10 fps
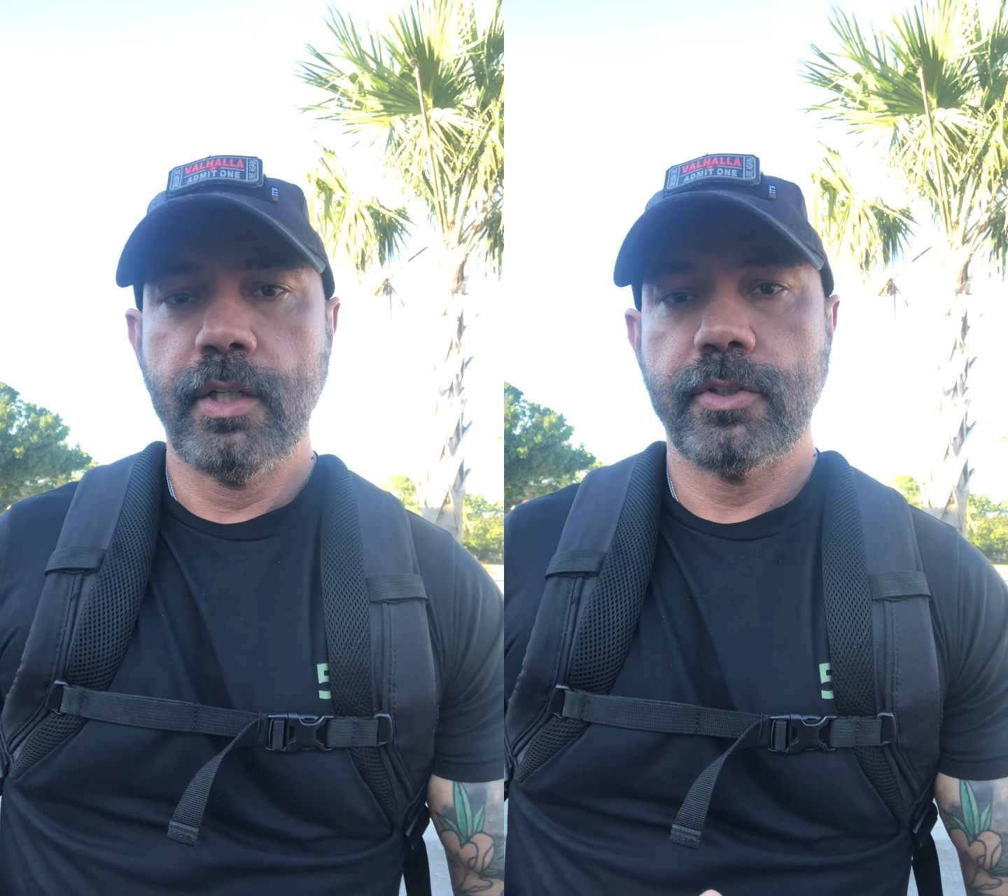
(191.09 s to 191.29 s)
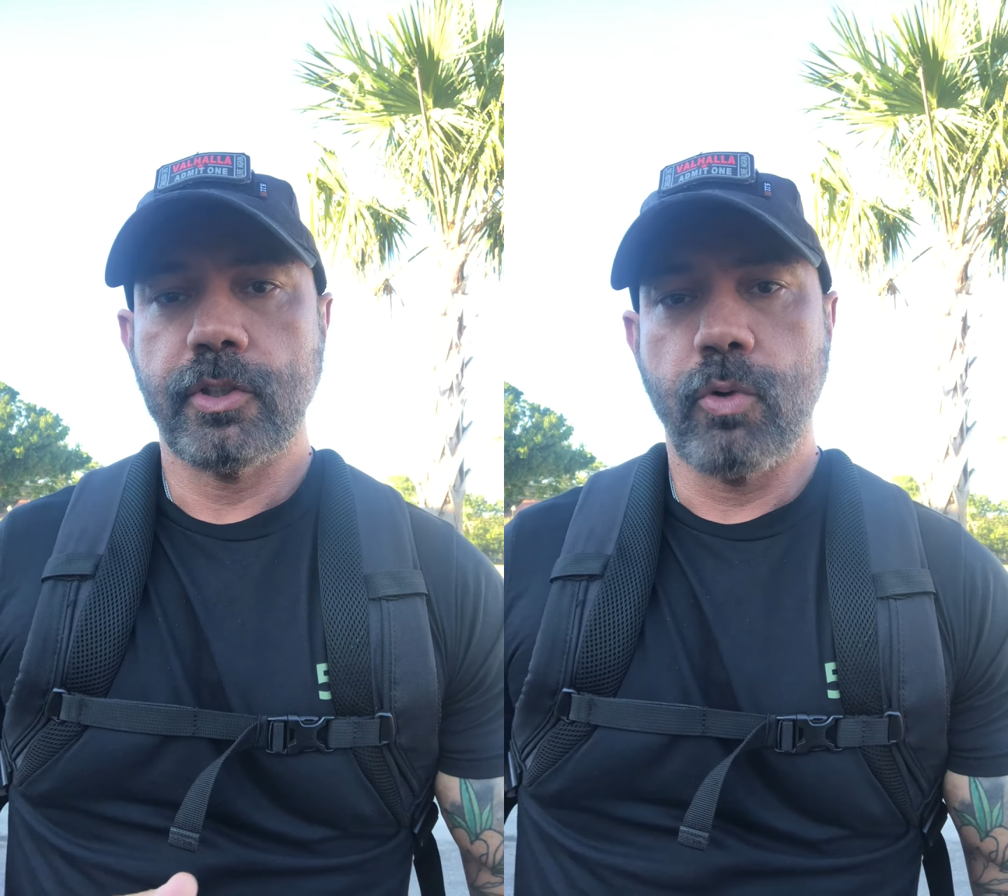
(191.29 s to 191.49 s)

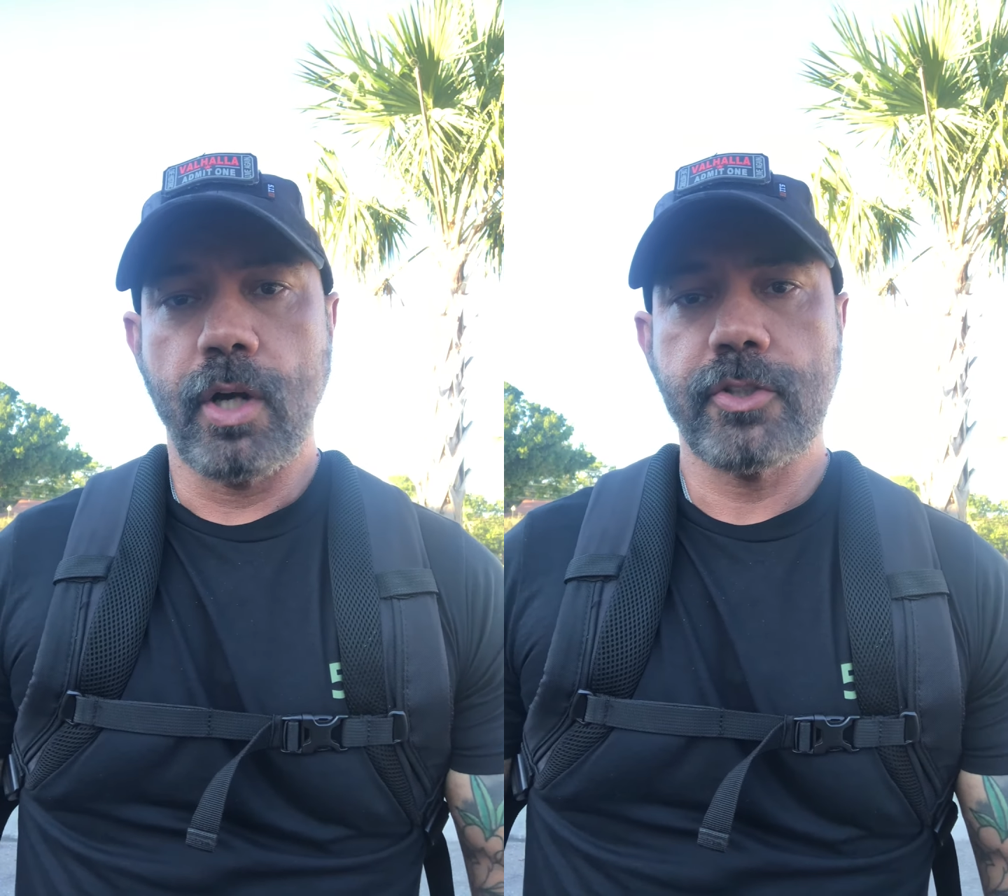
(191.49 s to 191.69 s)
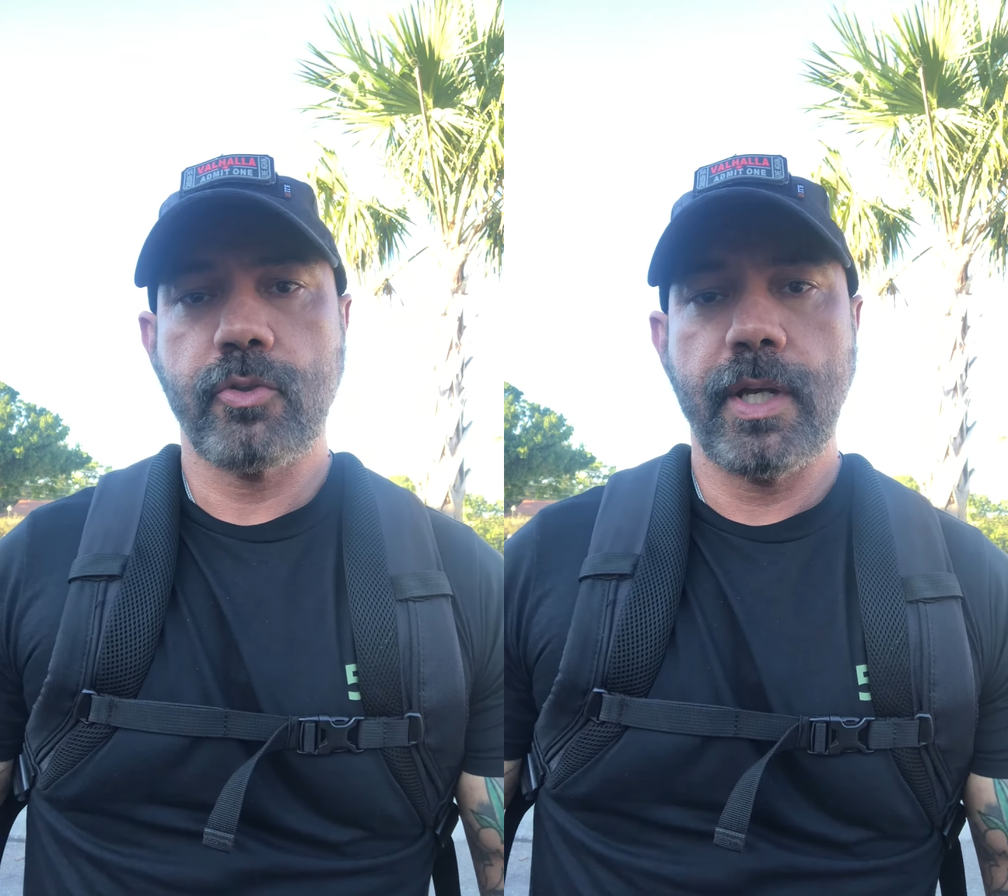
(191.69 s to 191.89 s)
to
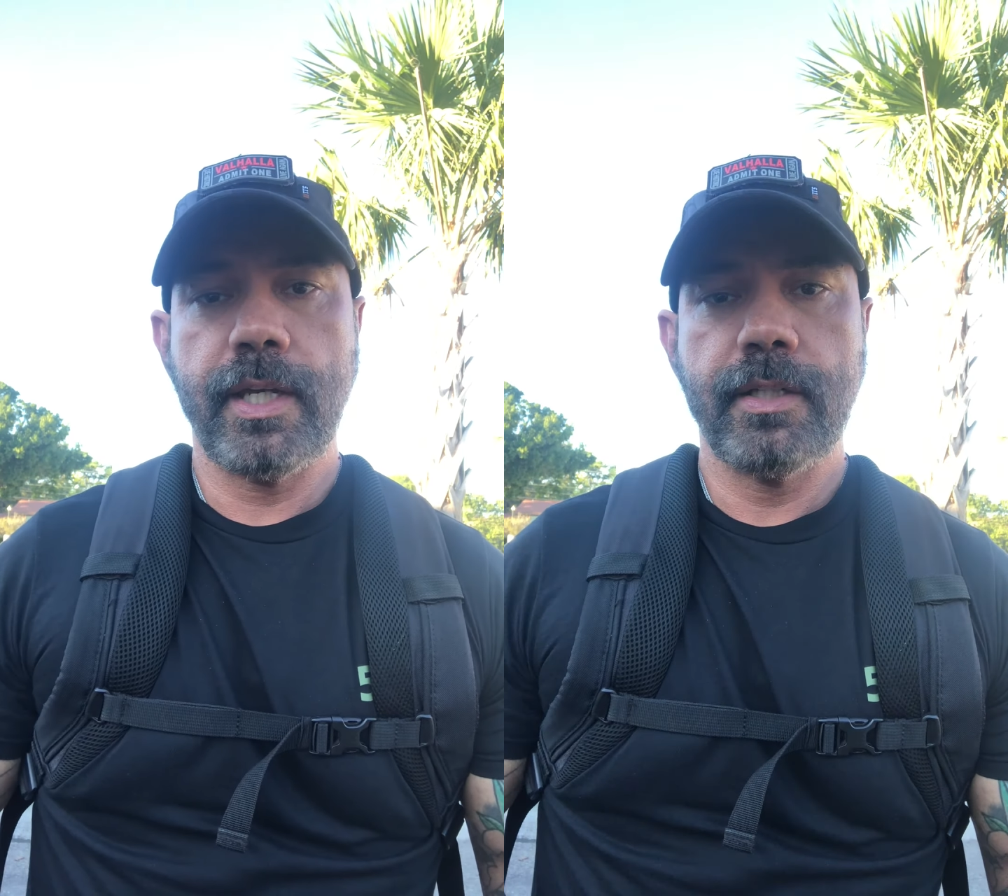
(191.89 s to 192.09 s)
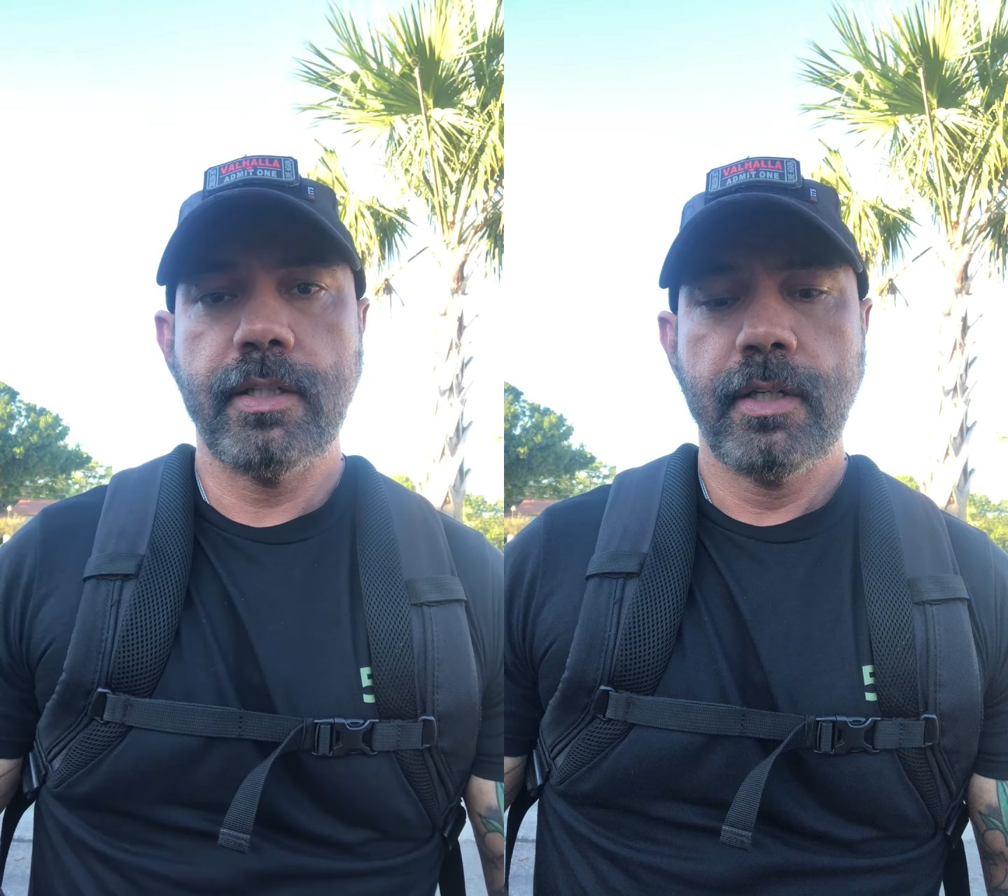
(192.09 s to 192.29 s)

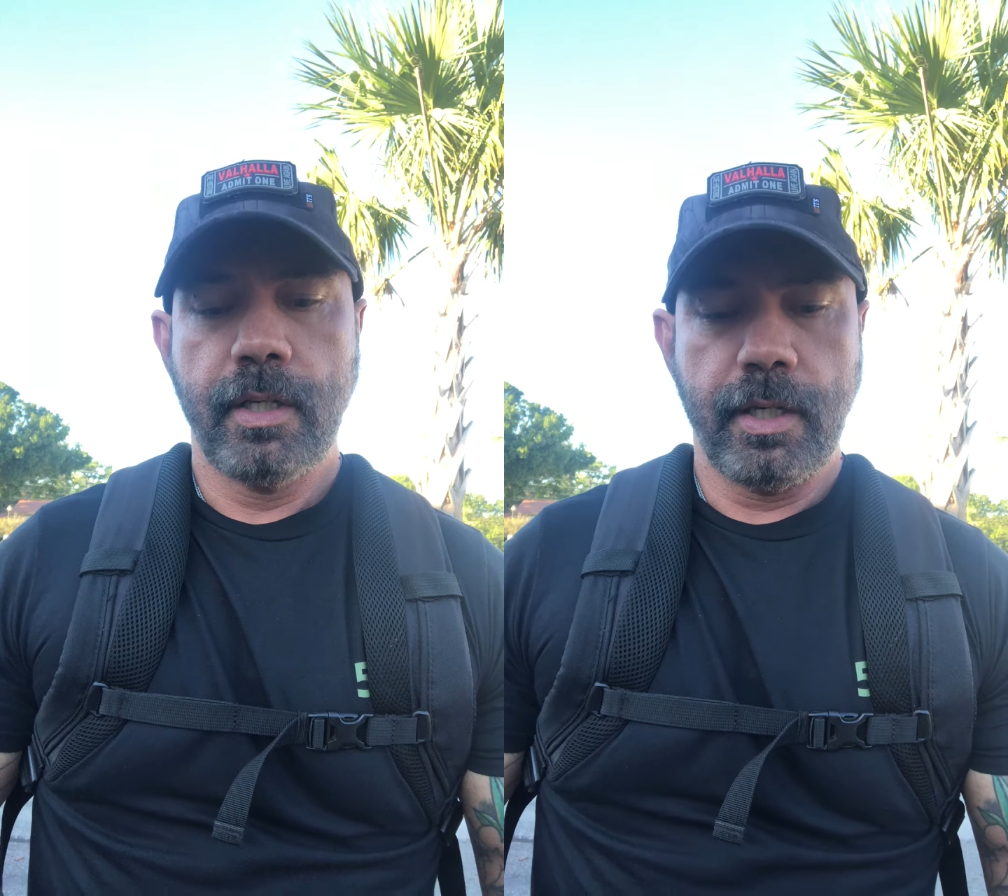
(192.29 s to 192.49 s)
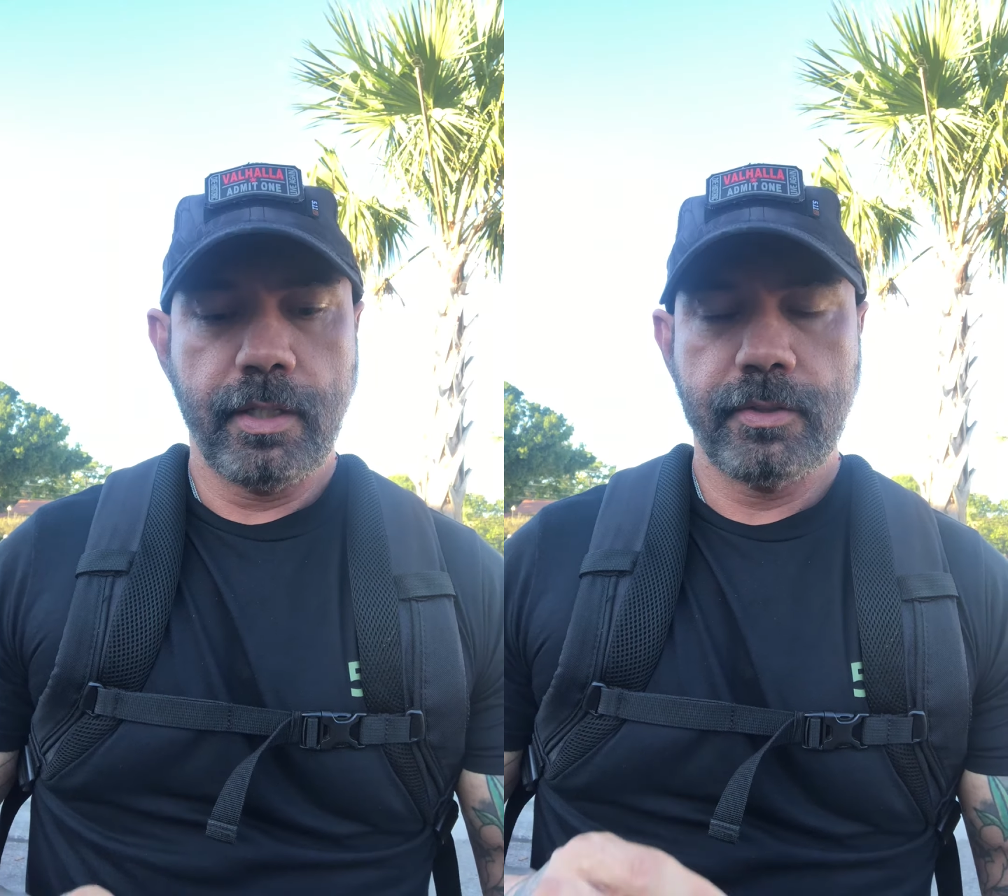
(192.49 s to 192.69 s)
cross-train,
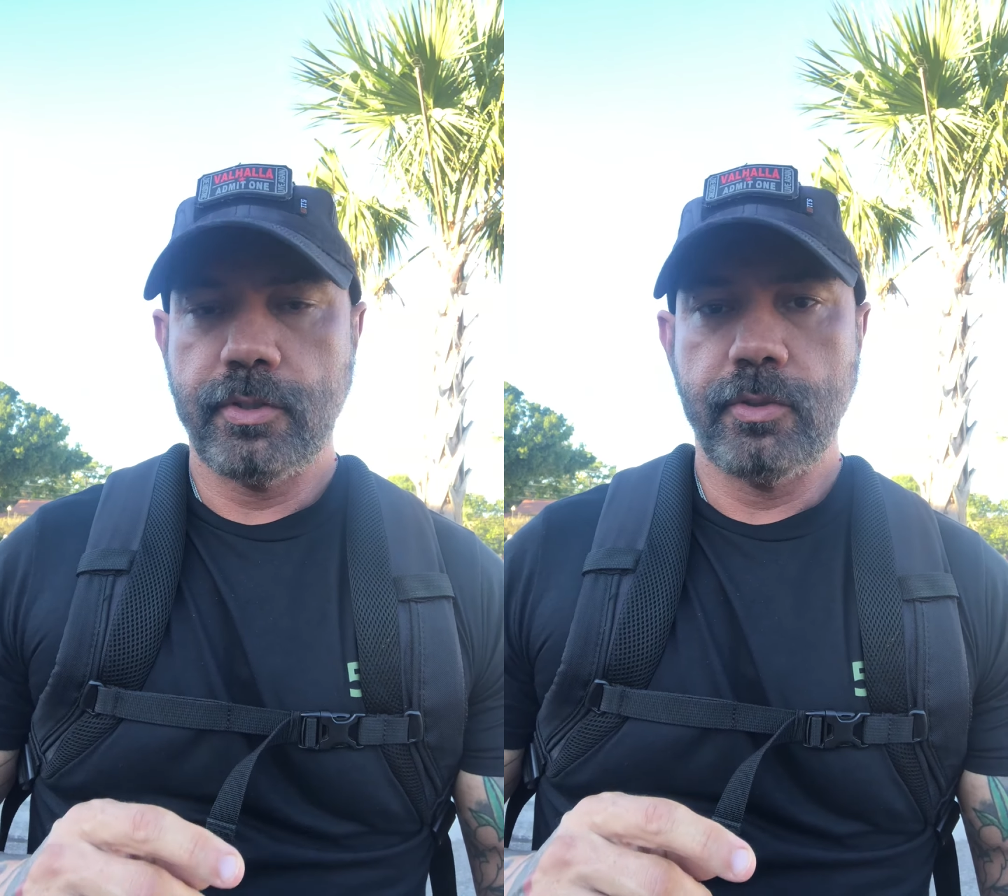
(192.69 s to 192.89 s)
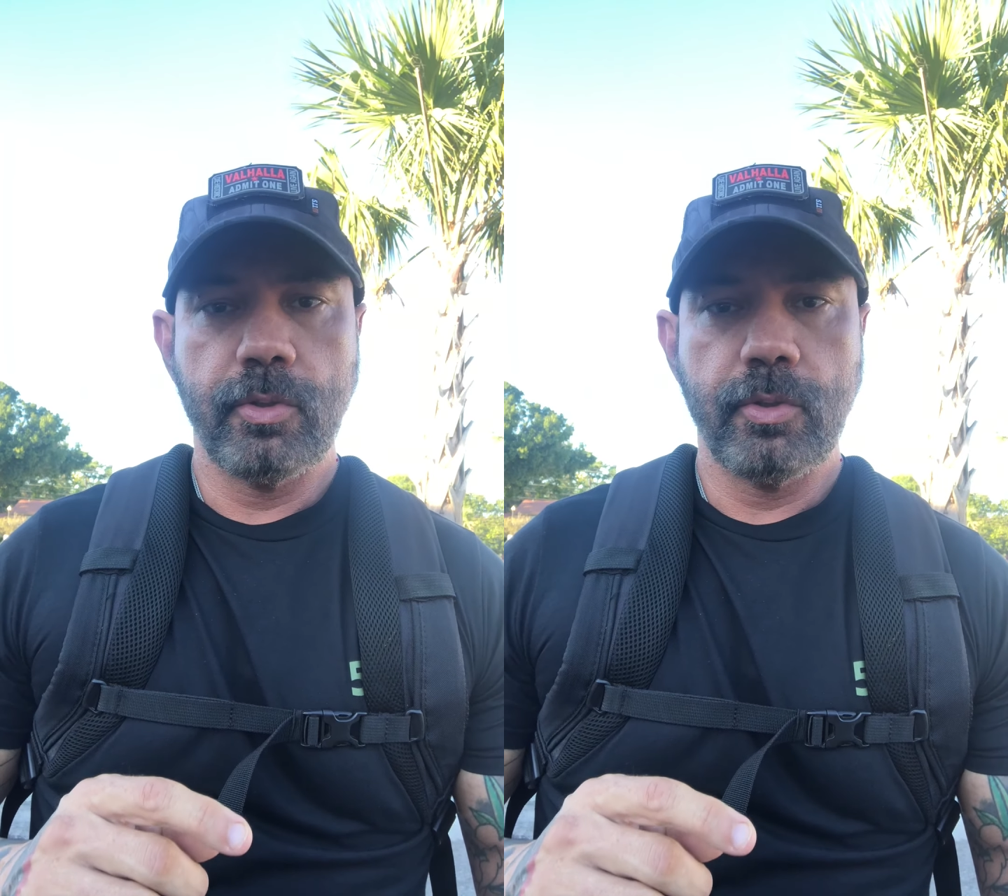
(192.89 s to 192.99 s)
to